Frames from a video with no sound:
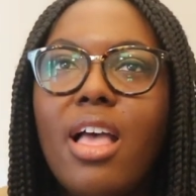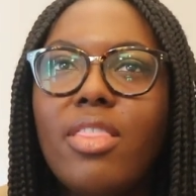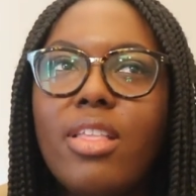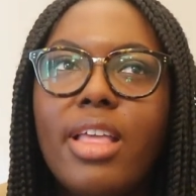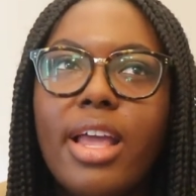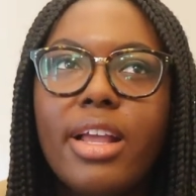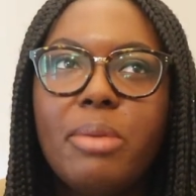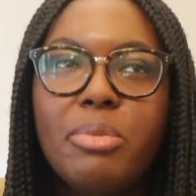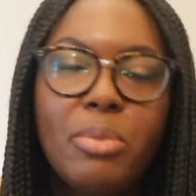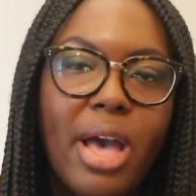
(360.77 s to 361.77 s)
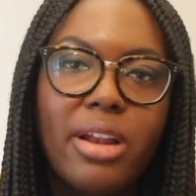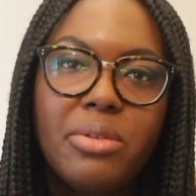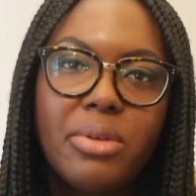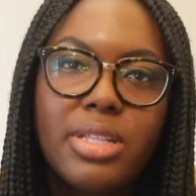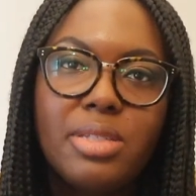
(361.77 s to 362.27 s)
And then they had a couple pattern
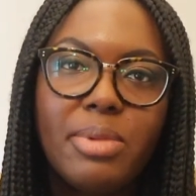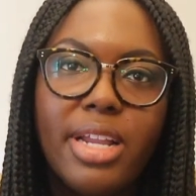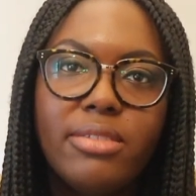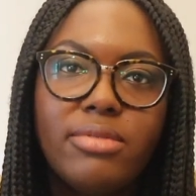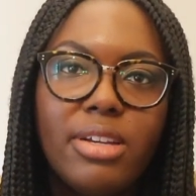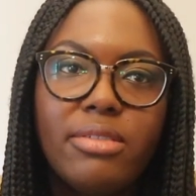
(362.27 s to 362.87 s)
ones, but I didn't